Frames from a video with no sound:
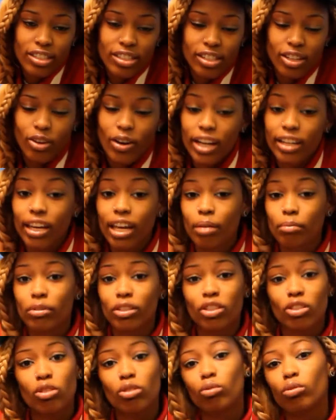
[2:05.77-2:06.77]
So I came to
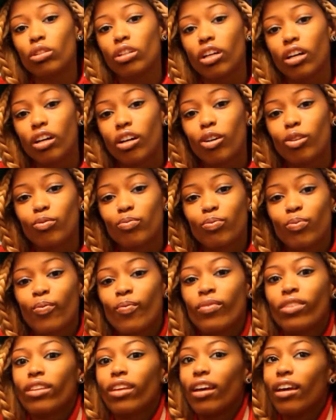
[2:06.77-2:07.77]
the studio
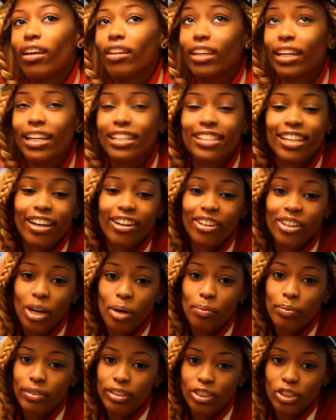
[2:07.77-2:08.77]
and laid down a
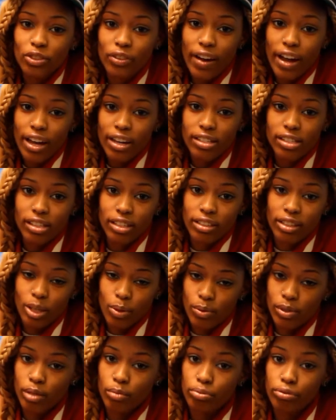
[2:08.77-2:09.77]
couple of tracks and he
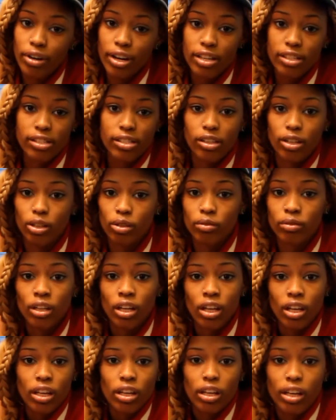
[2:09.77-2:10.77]
was impressed. So
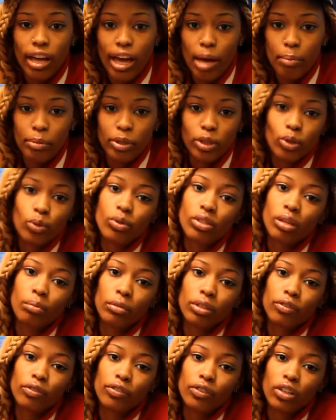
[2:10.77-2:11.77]
he had me do
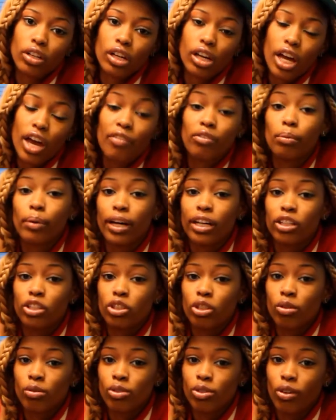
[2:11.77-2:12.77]
something for Everybody
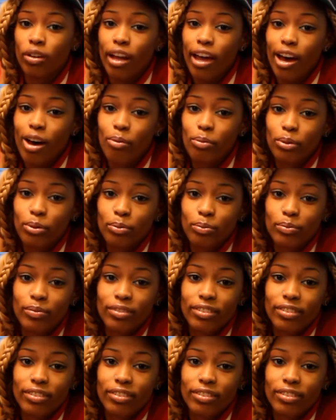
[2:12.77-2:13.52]
Jones on the album.